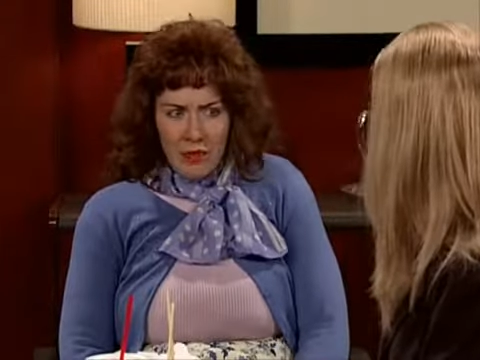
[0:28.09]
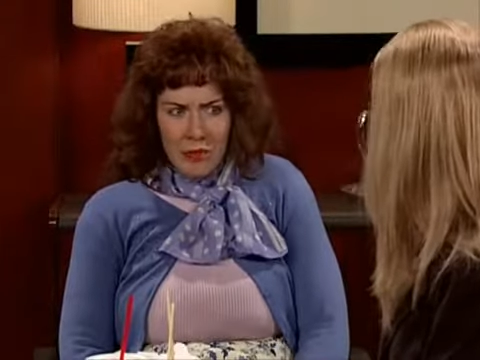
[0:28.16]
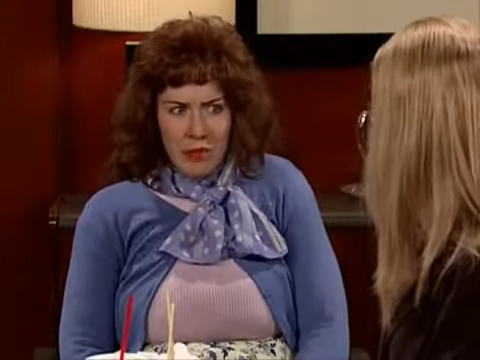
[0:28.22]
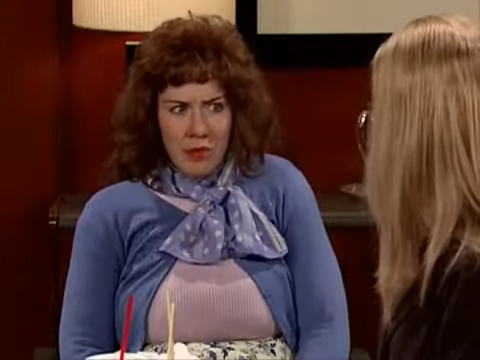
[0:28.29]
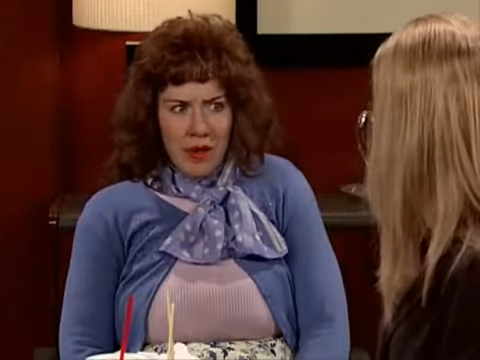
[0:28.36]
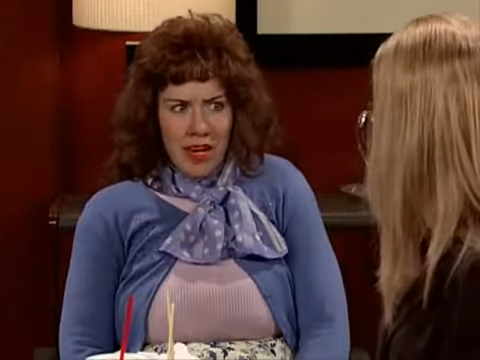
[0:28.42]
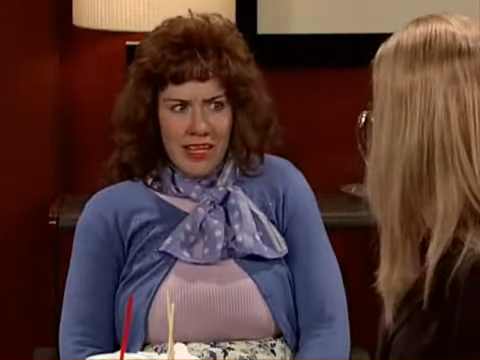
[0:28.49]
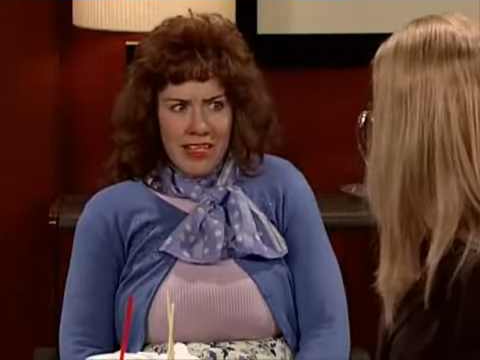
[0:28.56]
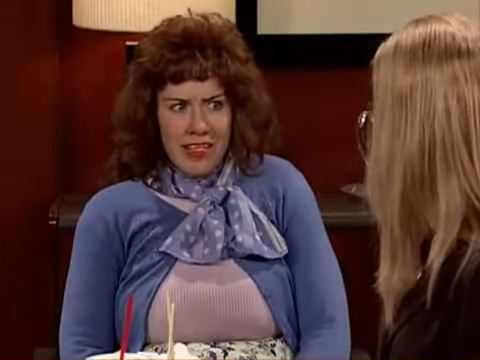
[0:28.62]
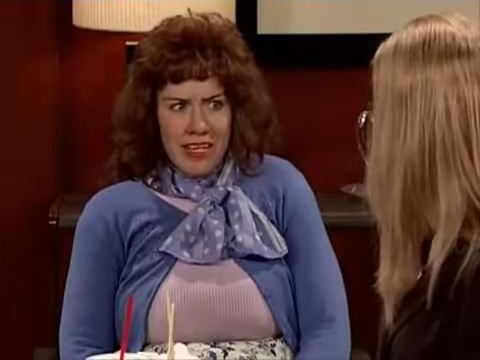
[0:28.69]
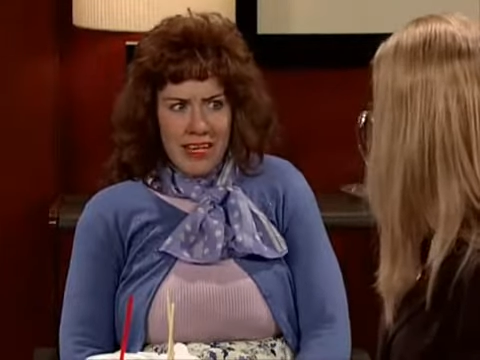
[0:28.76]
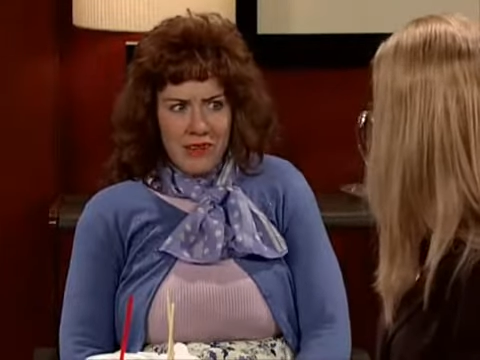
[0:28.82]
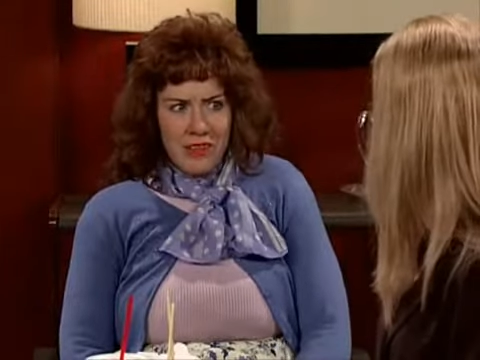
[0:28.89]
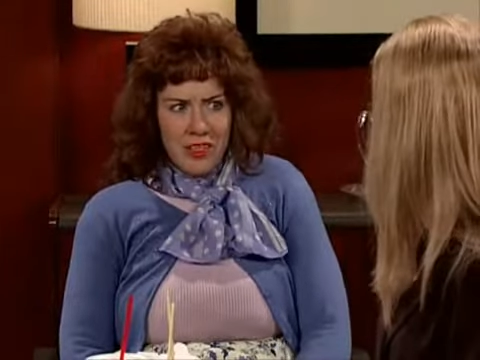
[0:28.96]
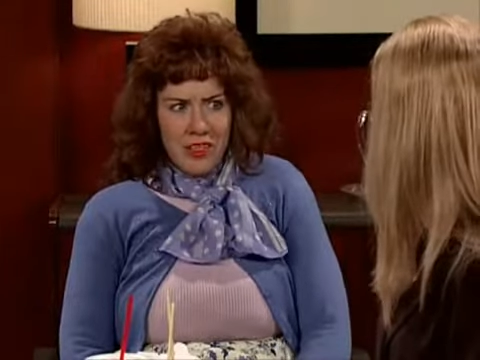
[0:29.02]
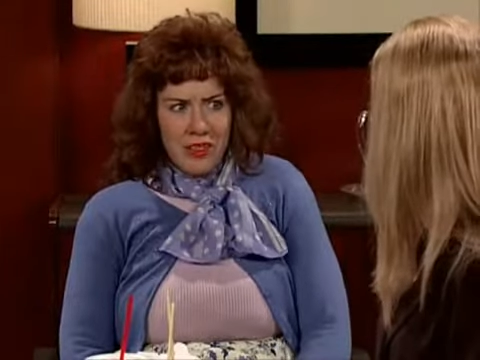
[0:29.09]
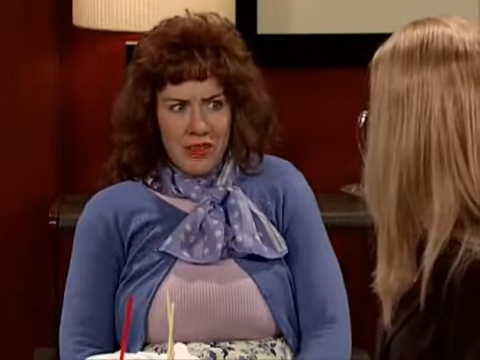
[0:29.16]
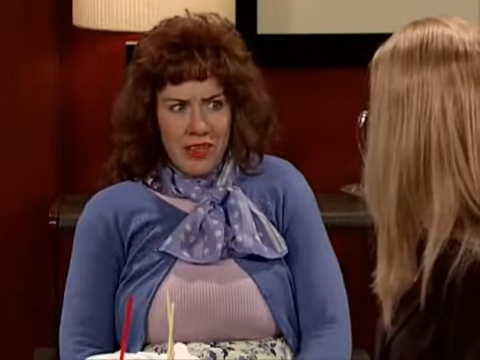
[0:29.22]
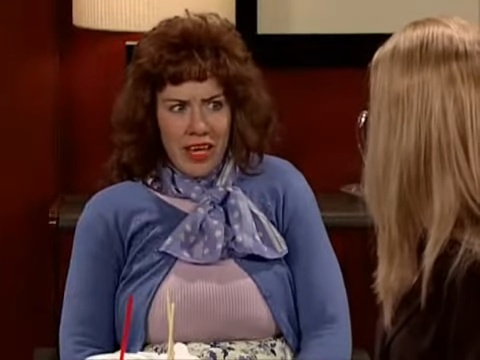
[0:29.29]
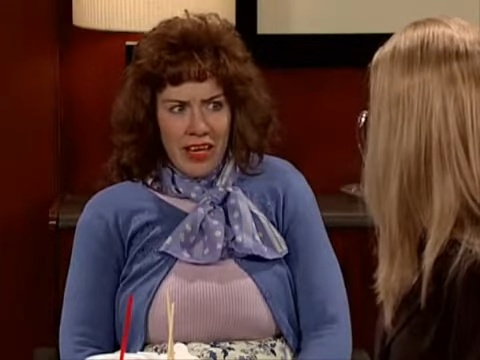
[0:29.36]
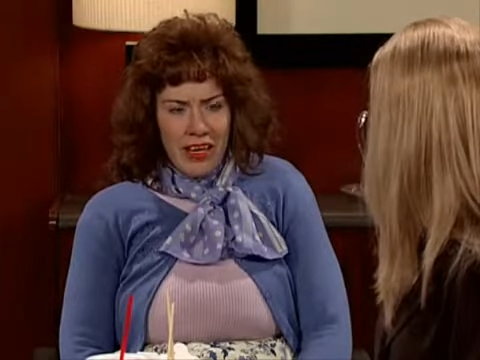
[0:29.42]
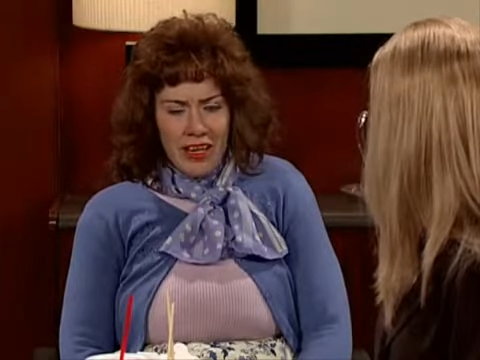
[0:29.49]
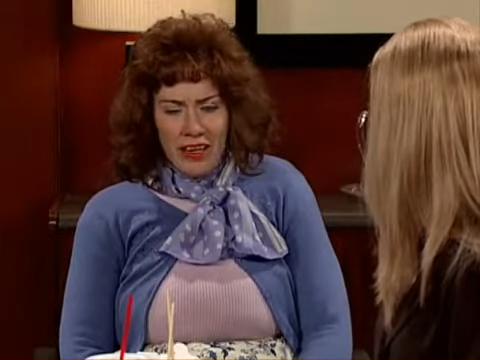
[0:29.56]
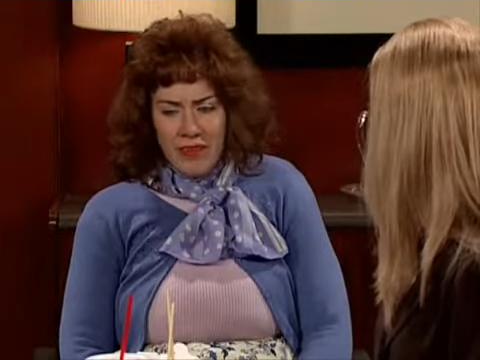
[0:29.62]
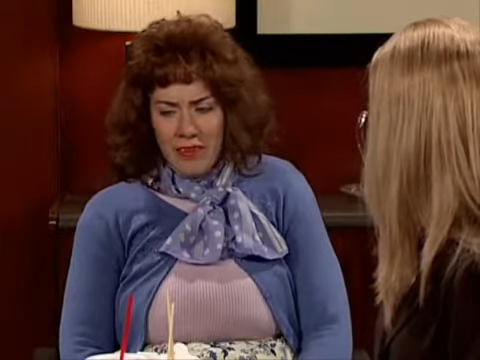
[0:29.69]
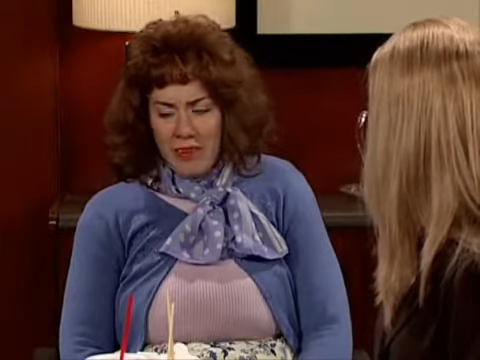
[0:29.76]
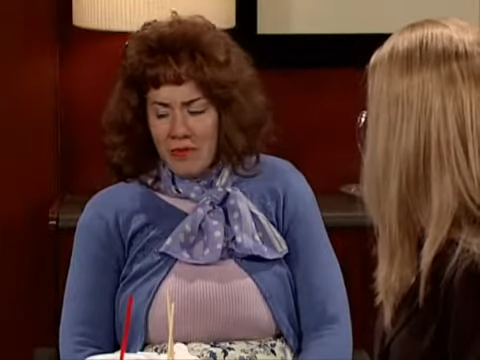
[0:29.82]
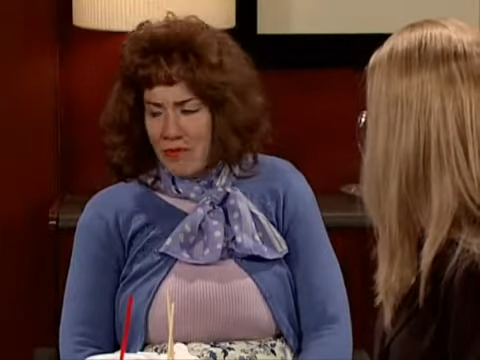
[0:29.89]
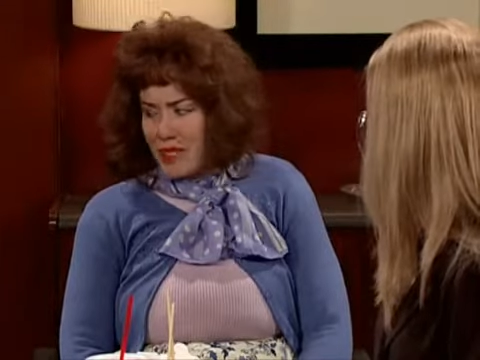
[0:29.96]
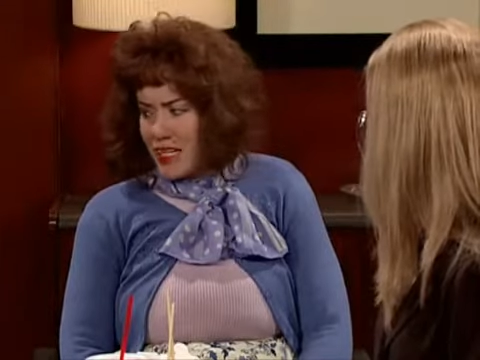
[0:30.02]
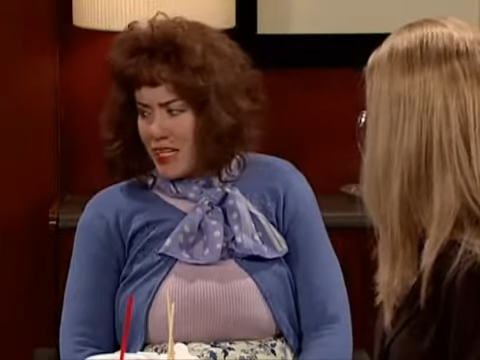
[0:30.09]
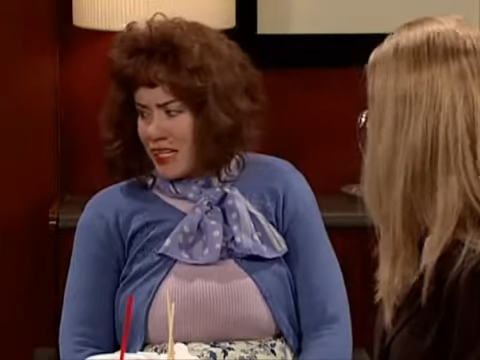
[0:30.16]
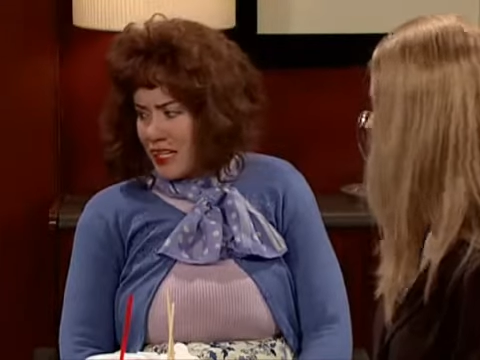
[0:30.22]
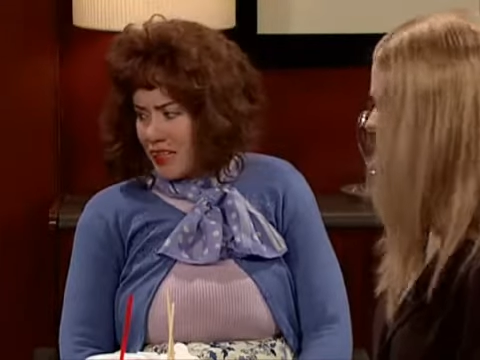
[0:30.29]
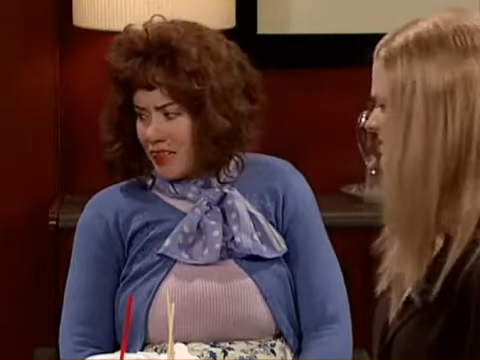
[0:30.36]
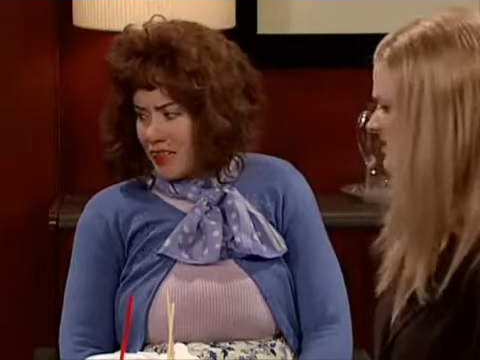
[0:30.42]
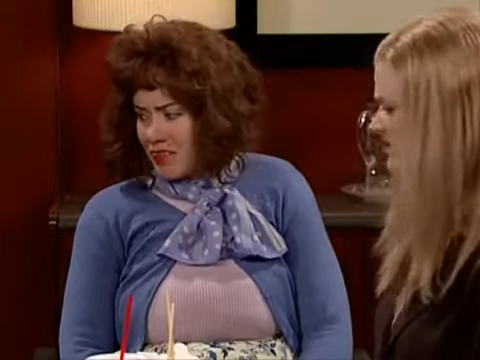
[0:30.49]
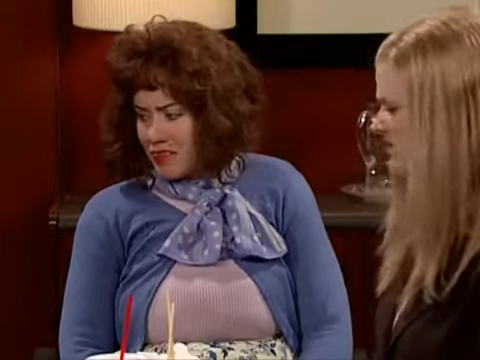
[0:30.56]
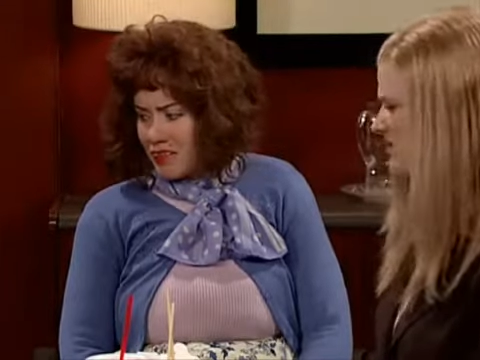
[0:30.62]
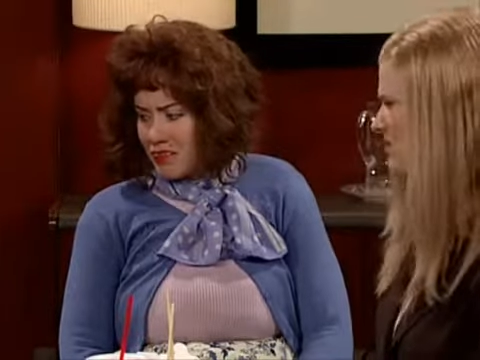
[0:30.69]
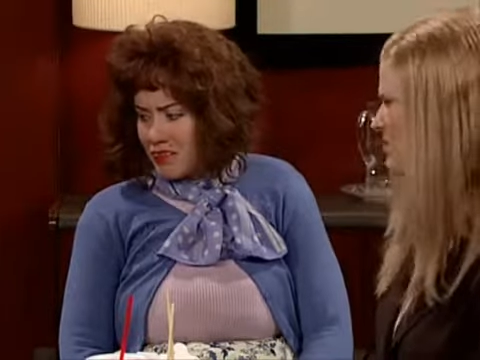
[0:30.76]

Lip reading: But why does he have to do that at every meeting?